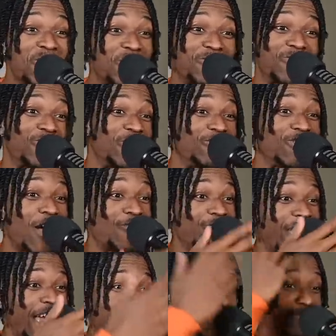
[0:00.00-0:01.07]
we've we've lost
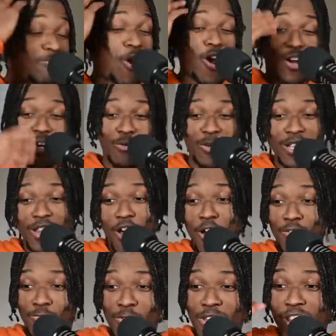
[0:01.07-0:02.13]
Candace Parker. We
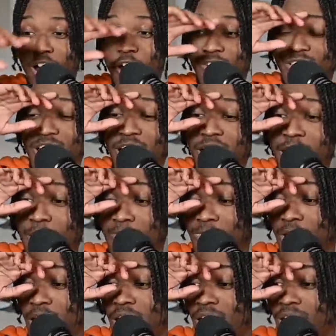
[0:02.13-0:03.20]
lost we lost um
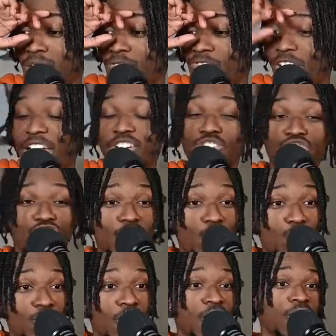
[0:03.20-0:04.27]
uh
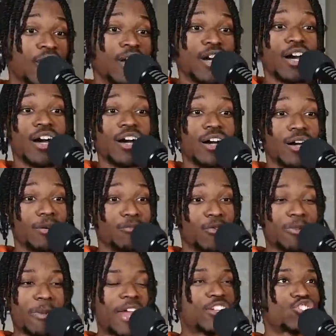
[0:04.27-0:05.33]
Vandersloot. Um,
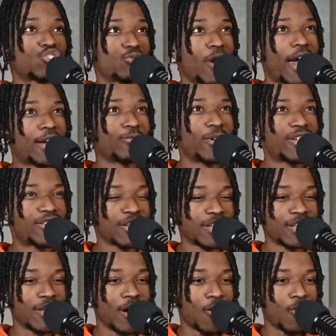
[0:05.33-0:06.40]
we made a trade
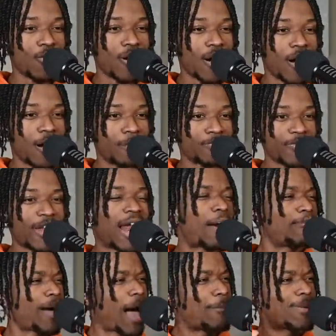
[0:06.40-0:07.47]
recently though. Um, and
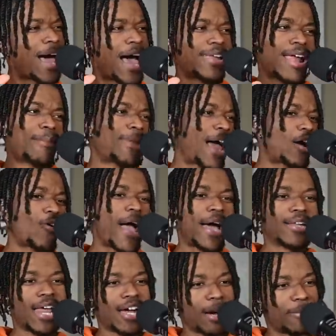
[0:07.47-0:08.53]
I'm I'm not I'm not gonna
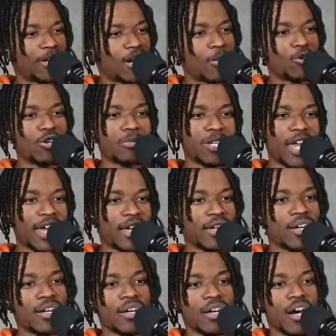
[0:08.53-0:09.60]
act like I'm a WNBA
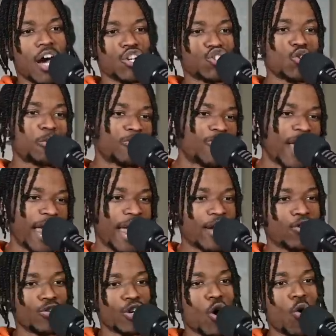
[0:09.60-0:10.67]
a uh, super fan
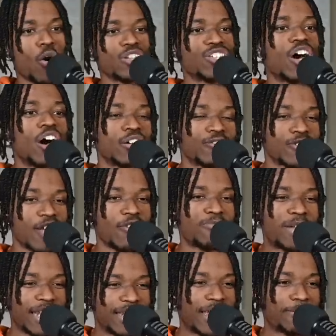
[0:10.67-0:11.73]
or know a ton of stuff,
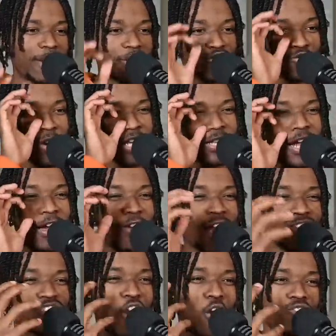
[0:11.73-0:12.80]
but they did make a trade that I, I
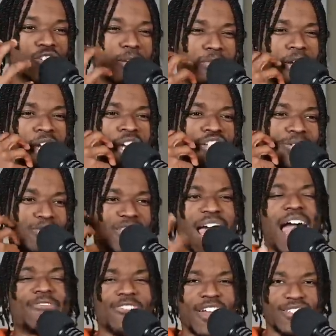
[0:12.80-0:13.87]
saw some some
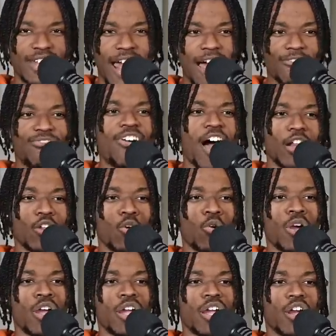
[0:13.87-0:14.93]
Sky fans that I follow
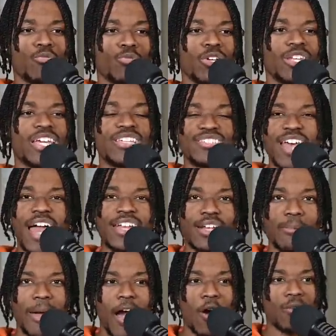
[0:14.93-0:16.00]
really excited
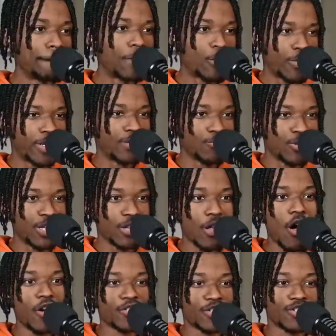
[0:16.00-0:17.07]
about. But we we
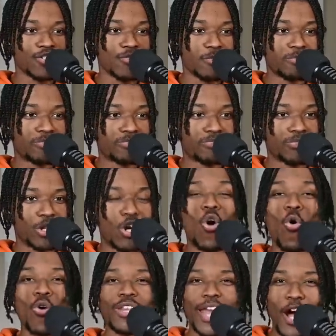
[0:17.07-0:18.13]
lost the
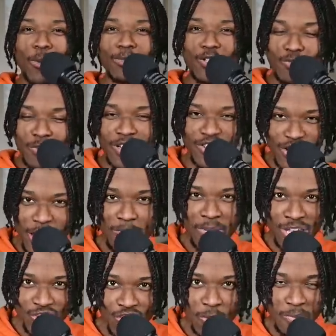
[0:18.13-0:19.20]
core that helped us win a
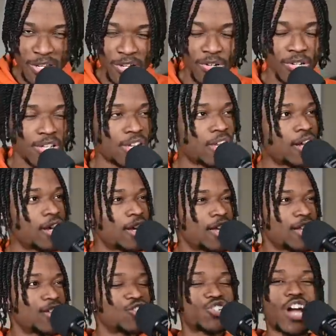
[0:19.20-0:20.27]
championship here.
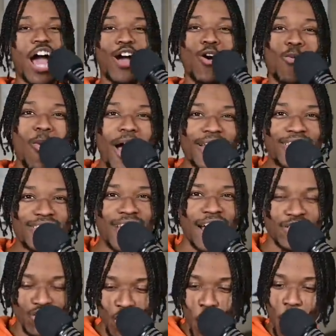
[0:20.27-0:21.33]
The Chicago White
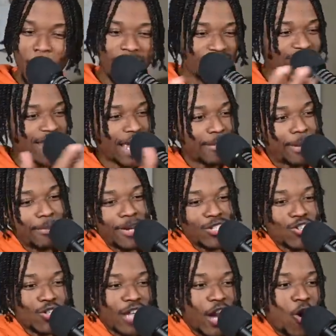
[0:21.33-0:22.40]
Sox is owned by the same people
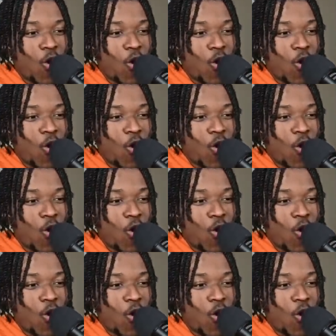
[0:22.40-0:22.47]
that